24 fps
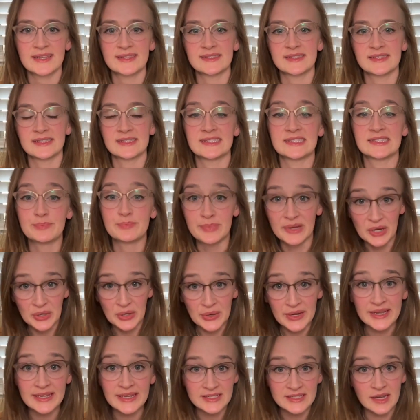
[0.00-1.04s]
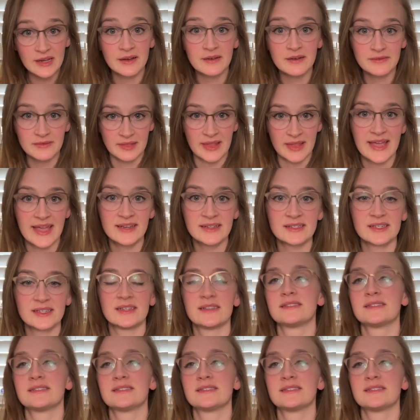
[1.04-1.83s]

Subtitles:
It's the spirit of Lent.